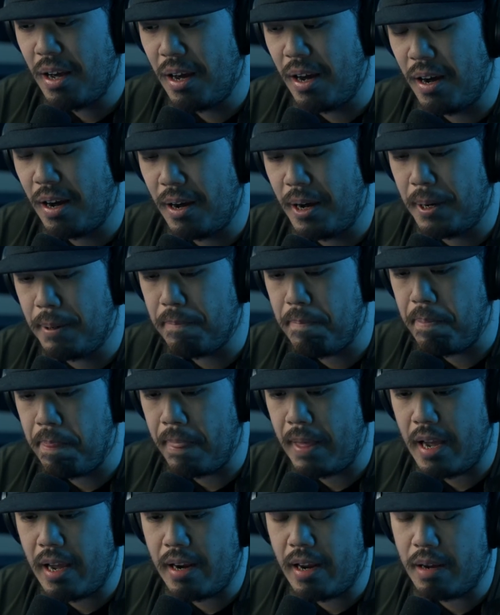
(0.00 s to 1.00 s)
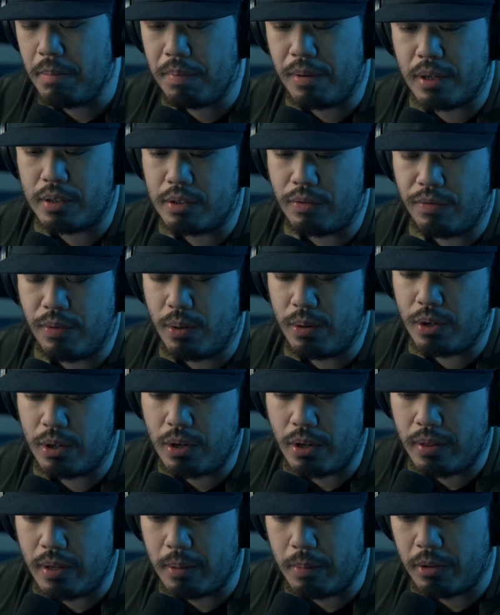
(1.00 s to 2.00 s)
And plus the phone, the
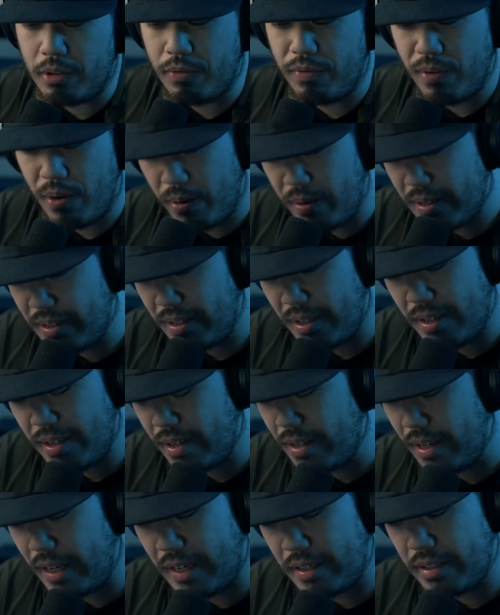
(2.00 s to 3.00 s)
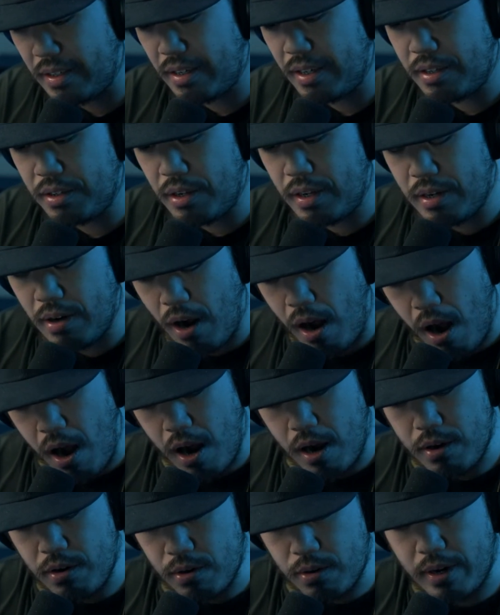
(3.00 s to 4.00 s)
good thing about the phone is, like I said, it
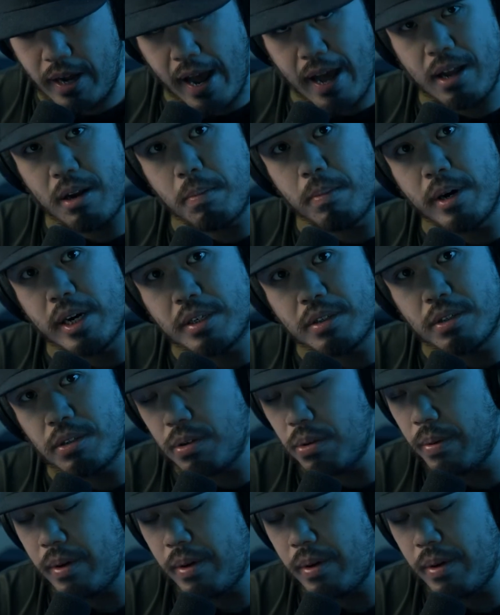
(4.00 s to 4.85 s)
auto calibrates to